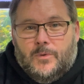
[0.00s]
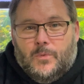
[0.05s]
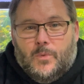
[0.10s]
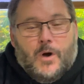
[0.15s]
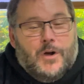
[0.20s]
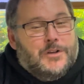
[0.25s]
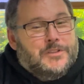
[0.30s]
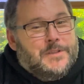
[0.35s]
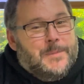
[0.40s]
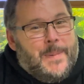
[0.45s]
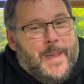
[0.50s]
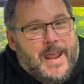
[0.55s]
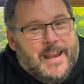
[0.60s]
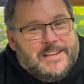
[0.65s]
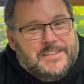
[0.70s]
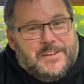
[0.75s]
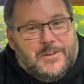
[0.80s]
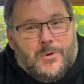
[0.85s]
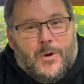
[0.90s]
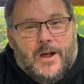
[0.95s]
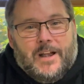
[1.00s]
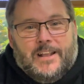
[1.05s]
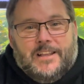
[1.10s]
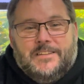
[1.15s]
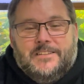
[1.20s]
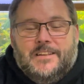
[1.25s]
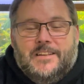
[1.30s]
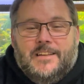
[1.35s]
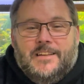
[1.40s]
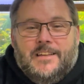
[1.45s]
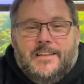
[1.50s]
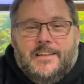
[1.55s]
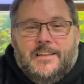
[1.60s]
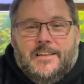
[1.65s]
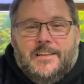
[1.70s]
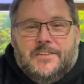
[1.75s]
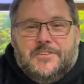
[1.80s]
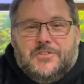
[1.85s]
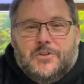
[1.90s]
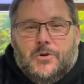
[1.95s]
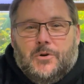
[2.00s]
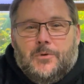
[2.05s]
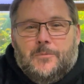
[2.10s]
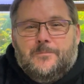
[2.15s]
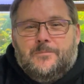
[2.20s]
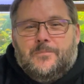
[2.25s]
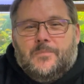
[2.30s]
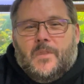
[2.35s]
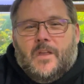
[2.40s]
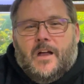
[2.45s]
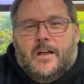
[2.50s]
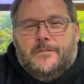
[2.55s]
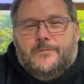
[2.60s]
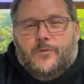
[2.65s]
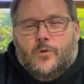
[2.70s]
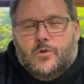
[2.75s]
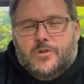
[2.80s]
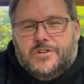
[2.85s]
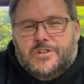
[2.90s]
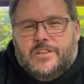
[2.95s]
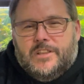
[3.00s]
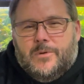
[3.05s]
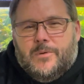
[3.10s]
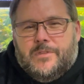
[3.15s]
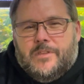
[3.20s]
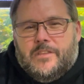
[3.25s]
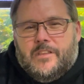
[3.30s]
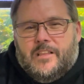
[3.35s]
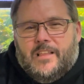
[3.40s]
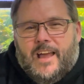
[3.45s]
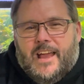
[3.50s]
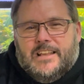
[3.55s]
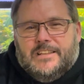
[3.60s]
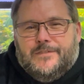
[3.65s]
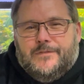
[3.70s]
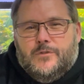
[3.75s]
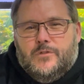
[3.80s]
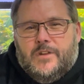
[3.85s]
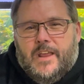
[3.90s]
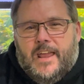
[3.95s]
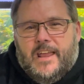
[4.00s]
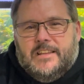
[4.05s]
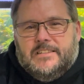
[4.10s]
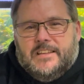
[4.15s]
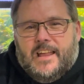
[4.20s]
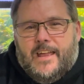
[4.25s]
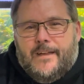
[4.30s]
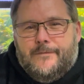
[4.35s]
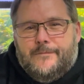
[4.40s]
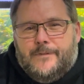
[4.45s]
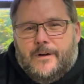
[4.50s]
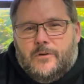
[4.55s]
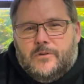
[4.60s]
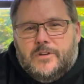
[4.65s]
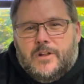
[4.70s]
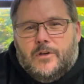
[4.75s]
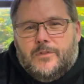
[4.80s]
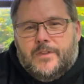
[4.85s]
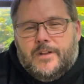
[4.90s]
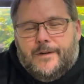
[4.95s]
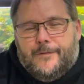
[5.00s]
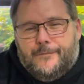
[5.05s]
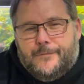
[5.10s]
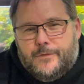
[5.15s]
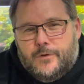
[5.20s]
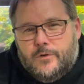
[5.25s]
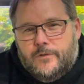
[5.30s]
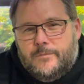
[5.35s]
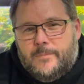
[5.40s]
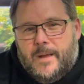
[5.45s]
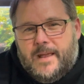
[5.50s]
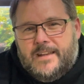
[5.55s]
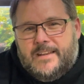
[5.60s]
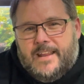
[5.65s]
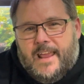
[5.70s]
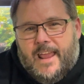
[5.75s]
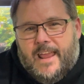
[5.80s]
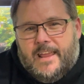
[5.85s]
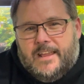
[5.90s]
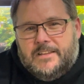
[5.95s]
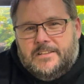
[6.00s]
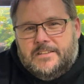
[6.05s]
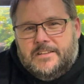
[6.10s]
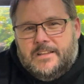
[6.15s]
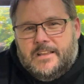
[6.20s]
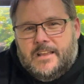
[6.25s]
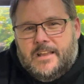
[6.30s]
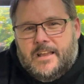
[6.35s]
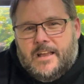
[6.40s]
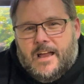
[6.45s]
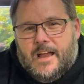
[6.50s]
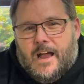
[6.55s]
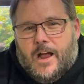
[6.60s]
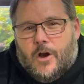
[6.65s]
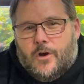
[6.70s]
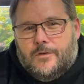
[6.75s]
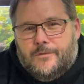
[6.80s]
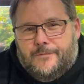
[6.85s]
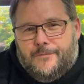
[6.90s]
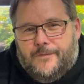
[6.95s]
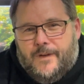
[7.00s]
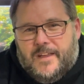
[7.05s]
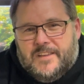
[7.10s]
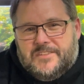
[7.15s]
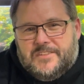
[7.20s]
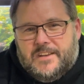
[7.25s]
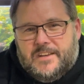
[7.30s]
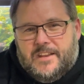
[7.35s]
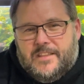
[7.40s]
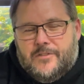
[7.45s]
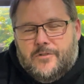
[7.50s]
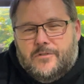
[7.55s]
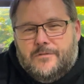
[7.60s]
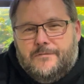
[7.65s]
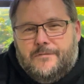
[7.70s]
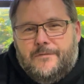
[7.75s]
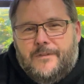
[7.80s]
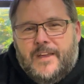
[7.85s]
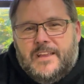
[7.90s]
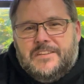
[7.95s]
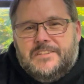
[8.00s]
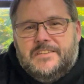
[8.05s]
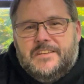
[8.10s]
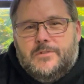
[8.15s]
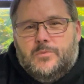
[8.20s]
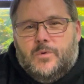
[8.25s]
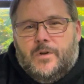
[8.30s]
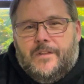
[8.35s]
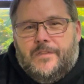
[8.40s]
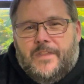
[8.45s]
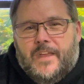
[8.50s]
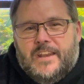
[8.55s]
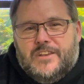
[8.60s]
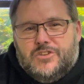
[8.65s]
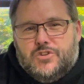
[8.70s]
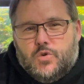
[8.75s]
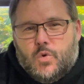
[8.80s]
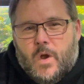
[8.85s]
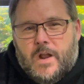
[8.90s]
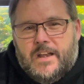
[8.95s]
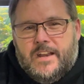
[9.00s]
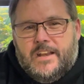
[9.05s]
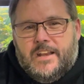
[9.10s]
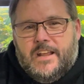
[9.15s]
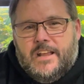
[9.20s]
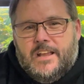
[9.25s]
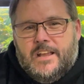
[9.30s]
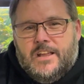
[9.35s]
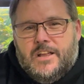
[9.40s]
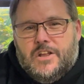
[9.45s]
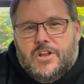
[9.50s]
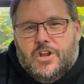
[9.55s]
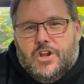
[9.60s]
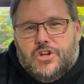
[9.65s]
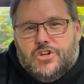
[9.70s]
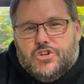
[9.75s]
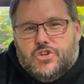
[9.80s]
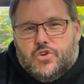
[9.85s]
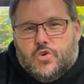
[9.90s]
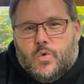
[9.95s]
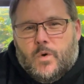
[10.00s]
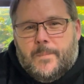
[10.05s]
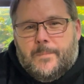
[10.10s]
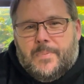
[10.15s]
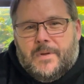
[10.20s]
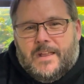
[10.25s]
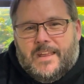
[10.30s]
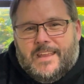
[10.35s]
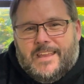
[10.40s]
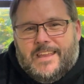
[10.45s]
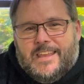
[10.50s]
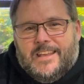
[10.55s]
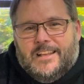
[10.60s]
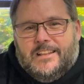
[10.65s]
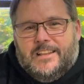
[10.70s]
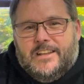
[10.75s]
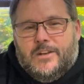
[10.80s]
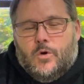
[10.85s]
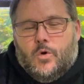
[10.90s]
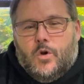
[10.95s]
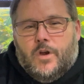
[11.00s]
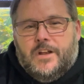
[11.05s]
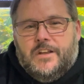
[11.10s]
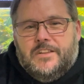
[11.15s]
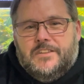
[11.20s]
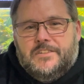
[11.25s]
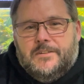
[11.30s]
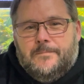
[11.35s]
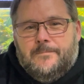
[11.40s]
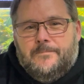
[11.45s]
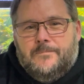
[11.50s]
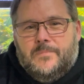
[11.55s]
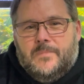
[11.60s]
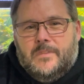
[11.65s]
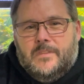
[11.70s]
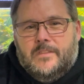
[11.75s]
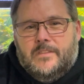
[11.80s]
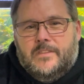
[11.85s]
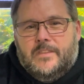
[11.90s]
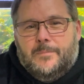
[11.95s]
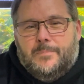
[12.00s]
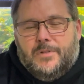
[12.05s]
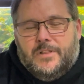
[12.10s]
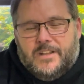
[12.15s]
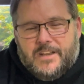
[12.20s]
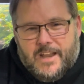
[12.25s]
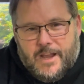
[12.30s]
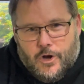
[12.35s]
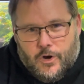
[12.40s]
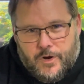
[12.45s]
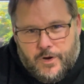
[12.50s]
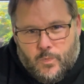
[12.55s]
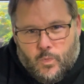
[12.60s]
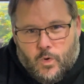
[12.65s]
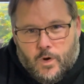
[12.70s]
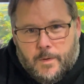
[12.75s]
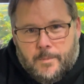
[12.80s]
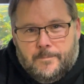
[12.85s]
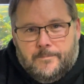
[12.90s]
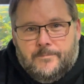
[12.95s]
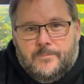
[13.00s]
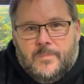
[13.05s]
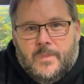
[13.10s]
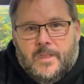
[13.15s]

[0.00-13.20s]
Welcome to Patty's Aquatics. So, unfortunately, within the last few days, I have found out that a few of my tanks are infested, and they're infested with that dreaded shrimp killing organism, the Planaria worm.